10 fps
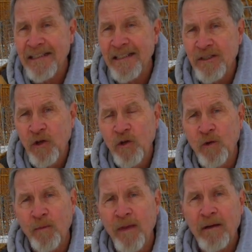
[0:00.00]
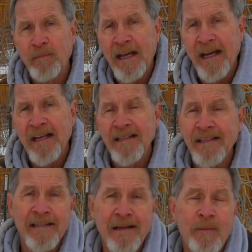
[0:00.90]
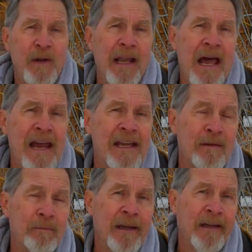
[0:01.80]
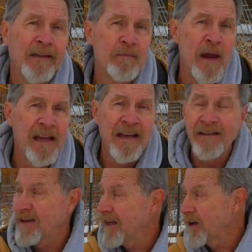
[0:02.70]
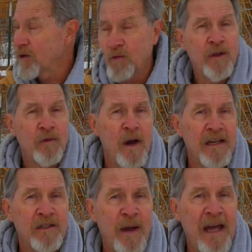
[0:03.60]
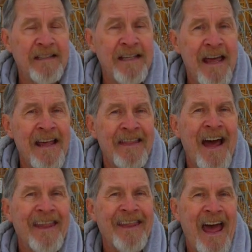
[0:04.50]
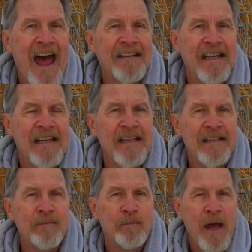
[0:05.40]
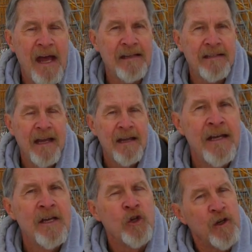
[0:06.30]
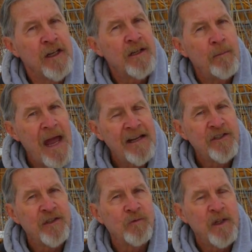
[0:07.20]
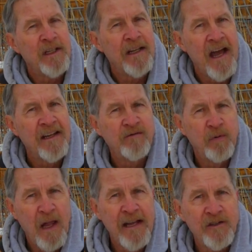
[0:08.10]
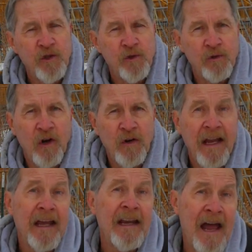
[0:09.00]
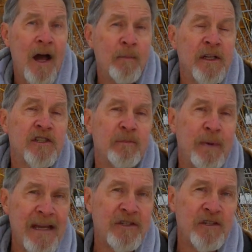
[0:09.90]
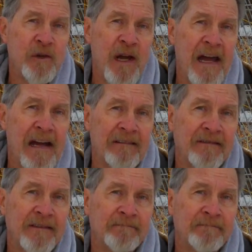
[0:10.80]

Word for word: assume that because someone like me is making a video with raised beds, that that is best. You need to match it with the kind of plant you're growing and how much space you have.